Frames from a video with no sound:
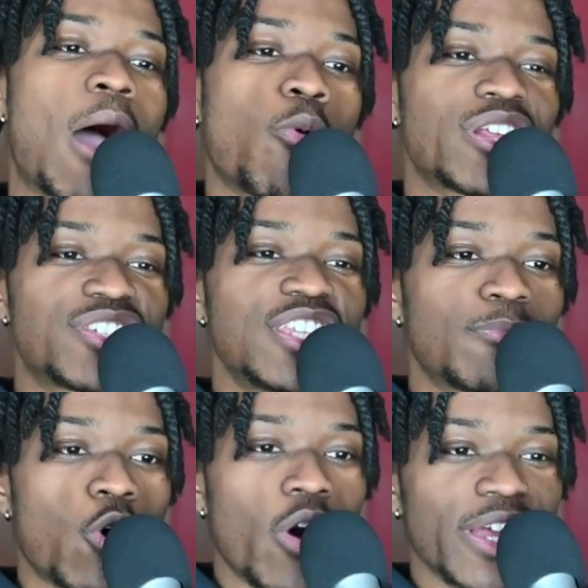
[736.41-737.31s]
I want to see
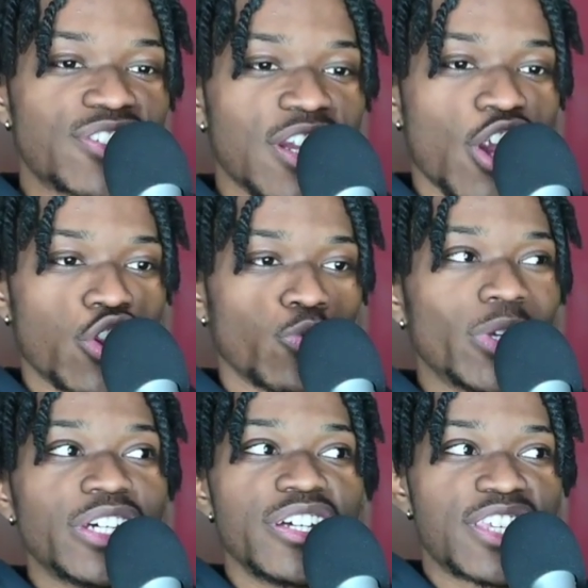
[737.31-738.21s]
them go against another
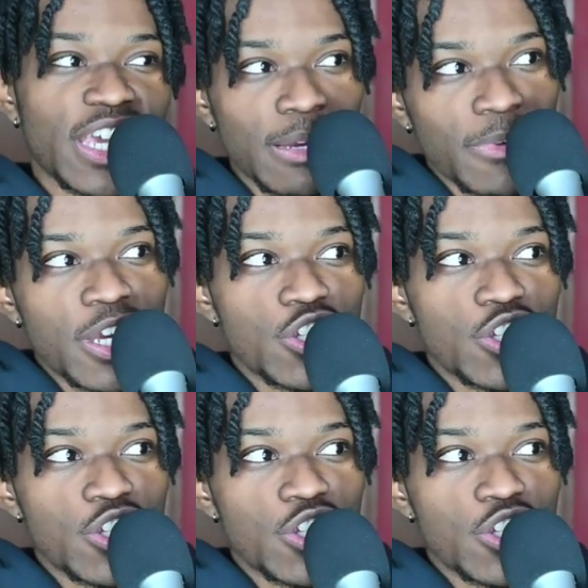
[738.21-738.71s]
really good team.